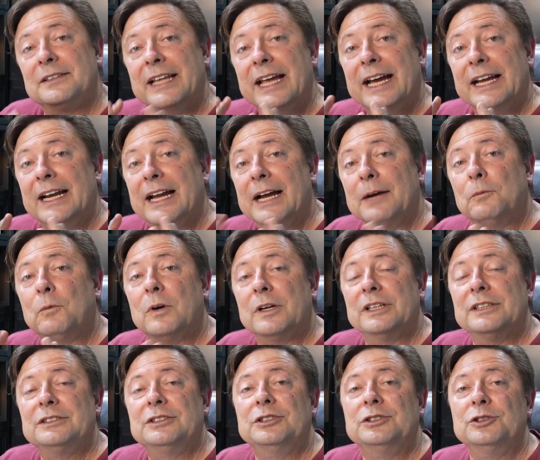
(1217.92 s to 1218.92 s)
that I
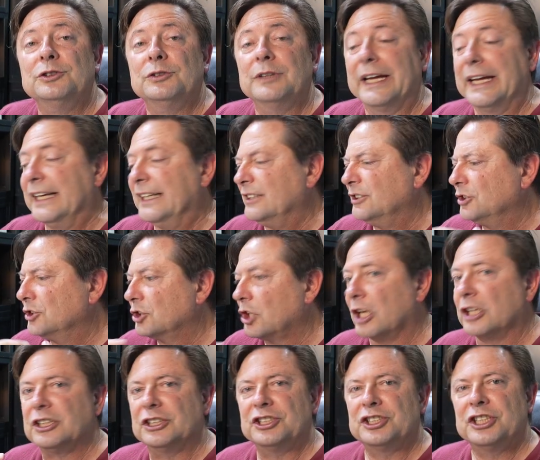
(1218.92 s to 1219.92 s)
wanted to do a
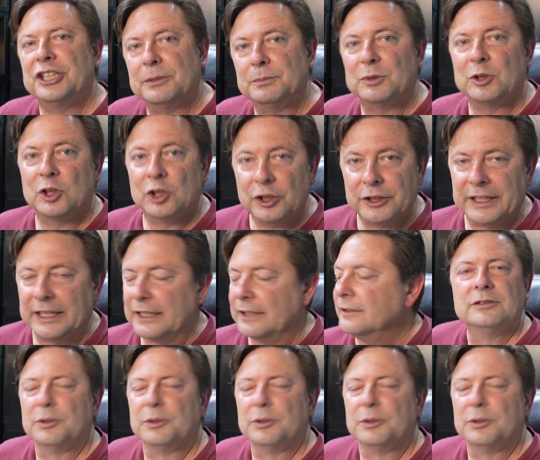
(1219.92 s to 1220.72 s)
chocolate chip cookie.